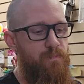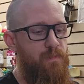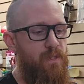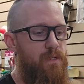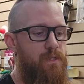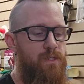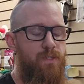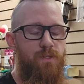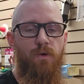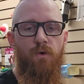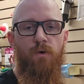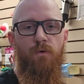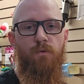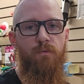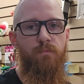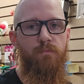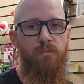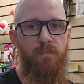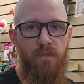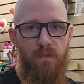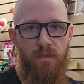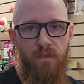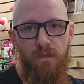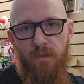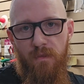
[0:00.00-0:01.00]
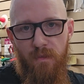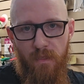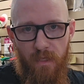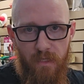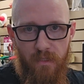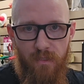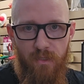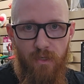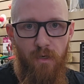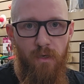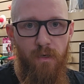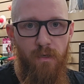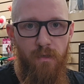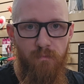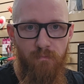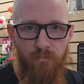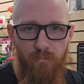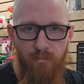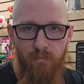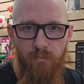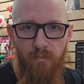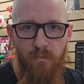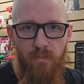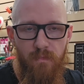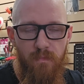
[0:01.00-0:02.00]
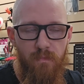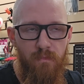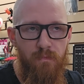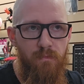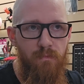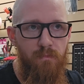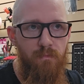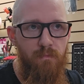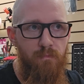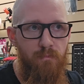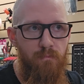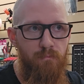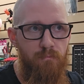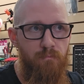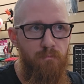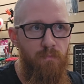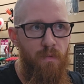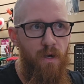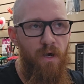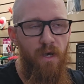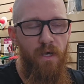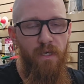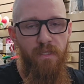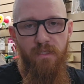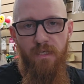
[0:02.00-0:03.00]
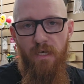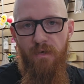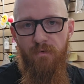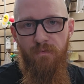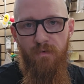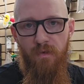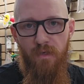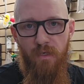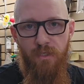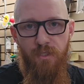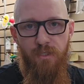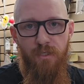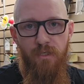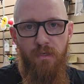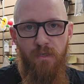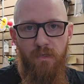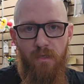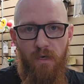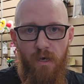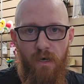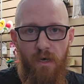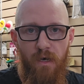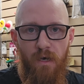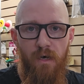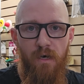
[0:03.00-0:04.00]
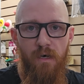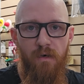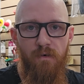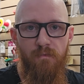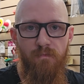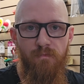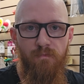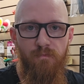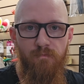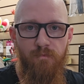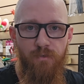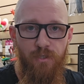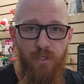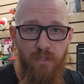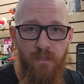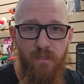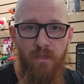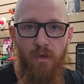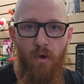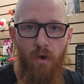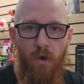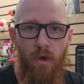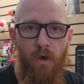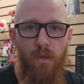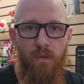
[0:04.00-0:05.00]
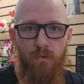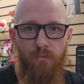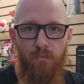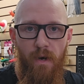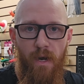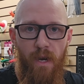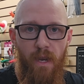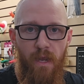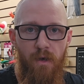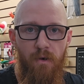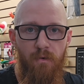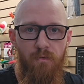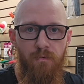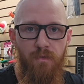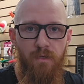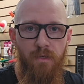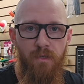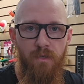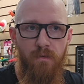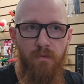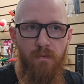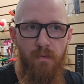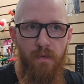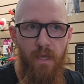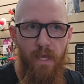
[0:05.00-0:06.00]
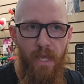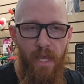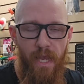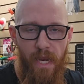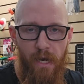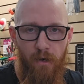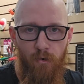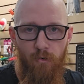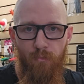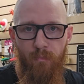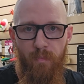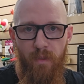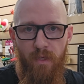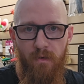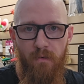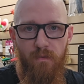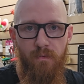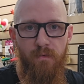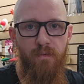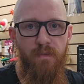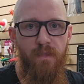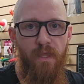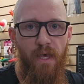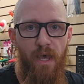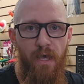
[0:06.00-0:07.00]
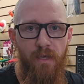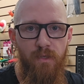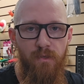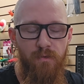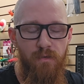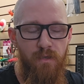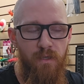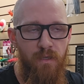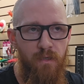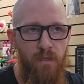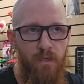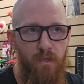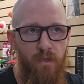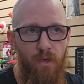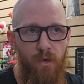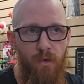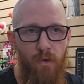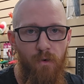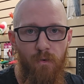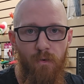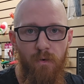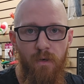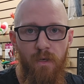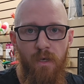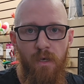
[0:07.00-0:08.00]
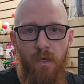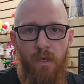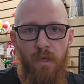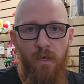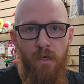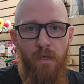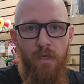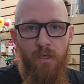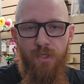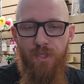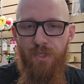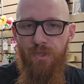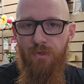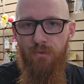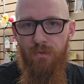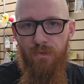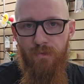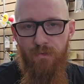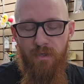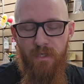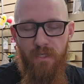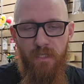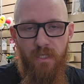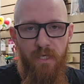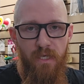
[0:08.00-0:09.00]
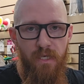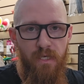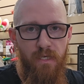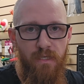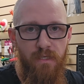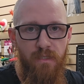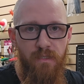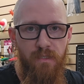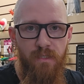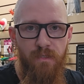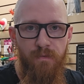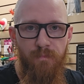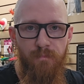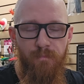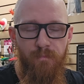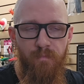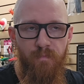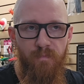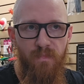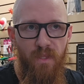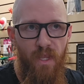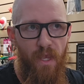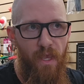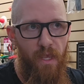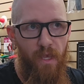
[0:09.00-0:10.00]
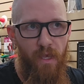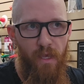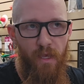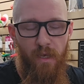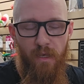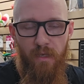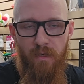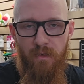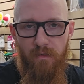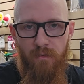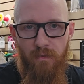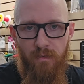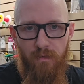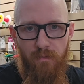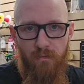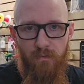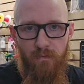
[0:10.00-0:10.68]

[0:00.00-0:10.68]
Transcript: So these are my definition of just an all-around arrow build that you can go shoot 3Ds and